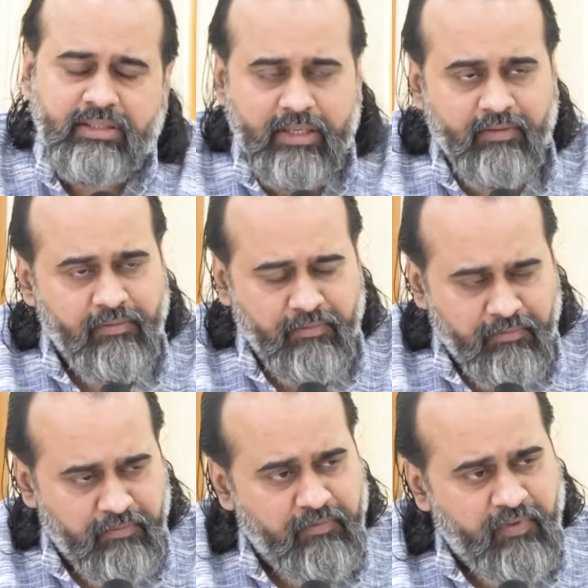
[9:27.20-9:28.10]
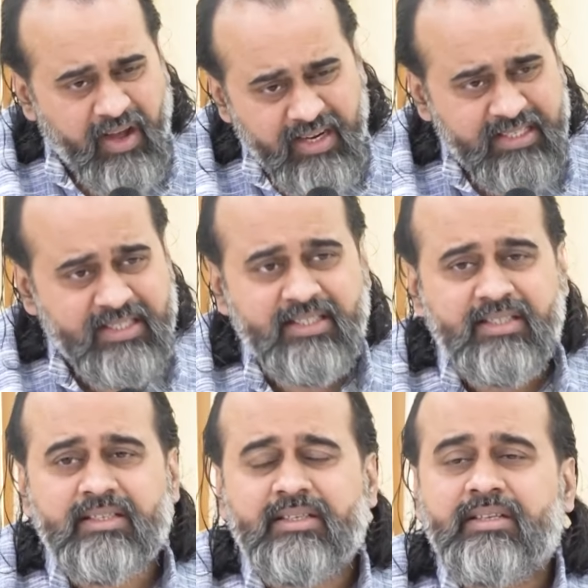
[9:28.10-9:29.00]
The
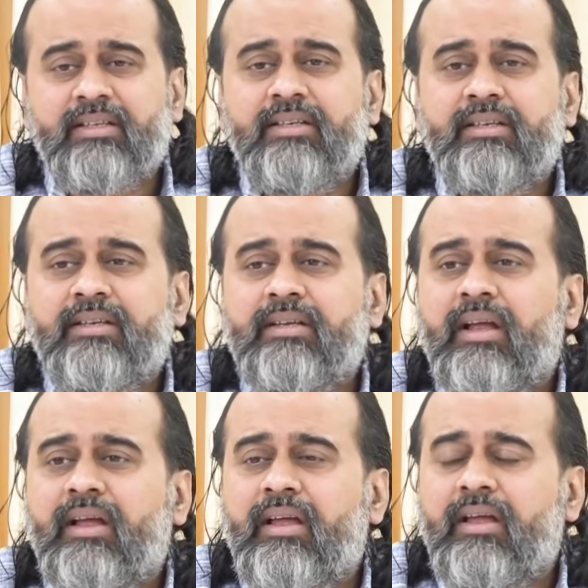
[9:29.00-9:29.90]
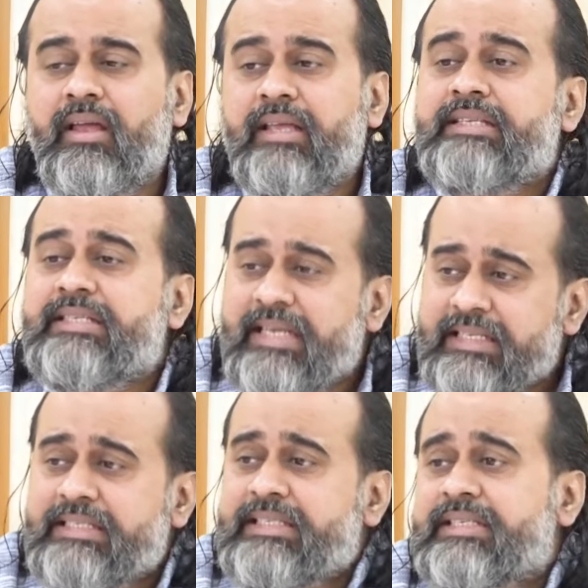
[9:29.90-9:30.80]
worst
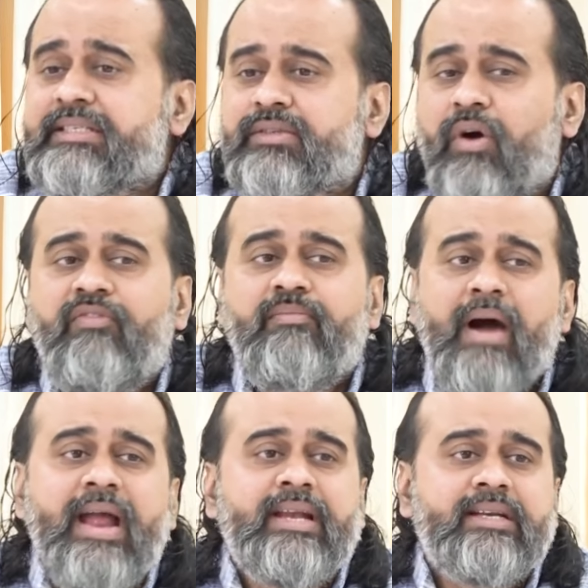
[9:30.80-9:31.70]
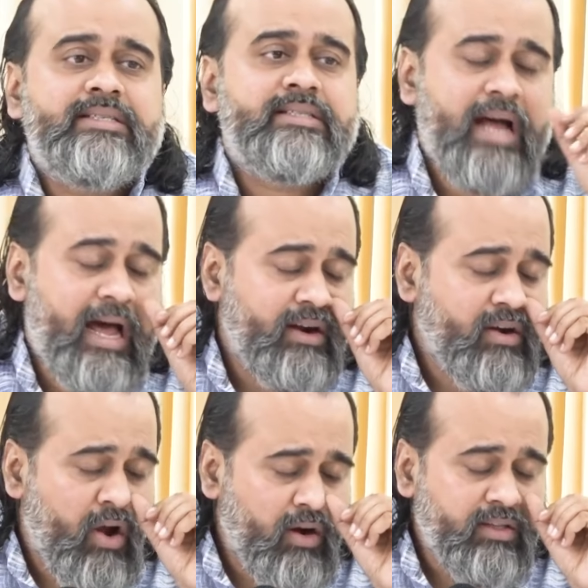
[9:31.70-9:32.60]
instances of minds are
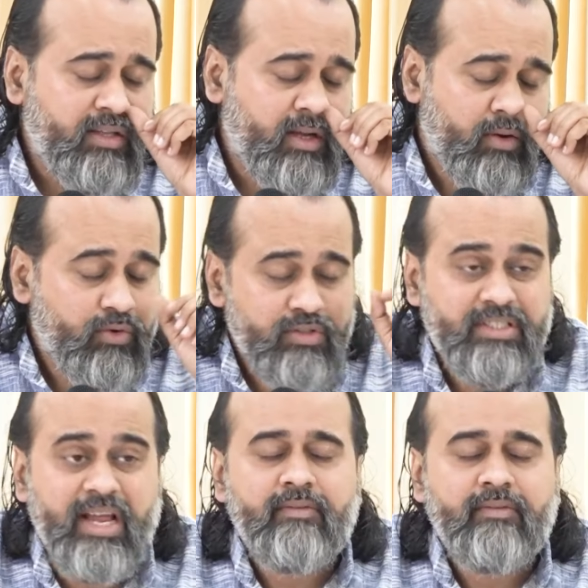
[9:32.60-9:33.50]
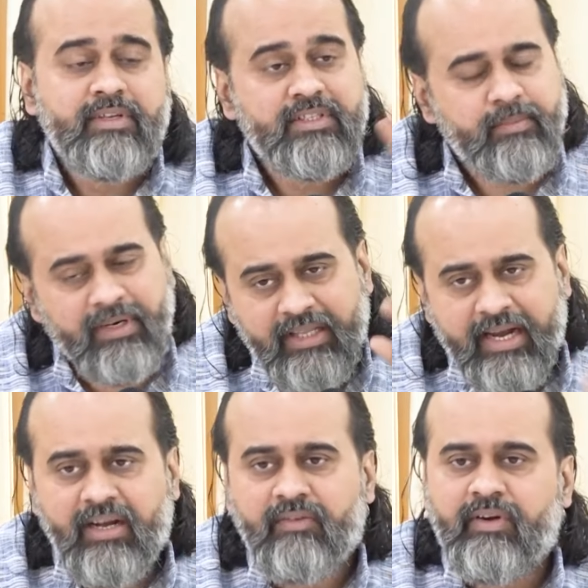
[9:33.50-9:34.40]
not the hostile ones, but the
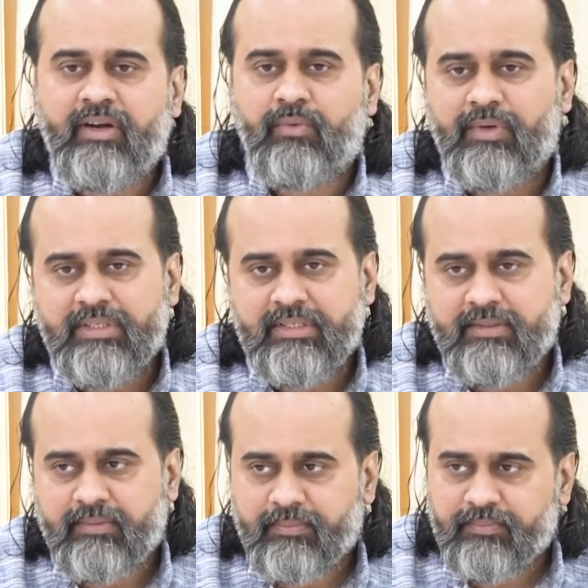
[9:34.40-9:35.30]
indifferent ones.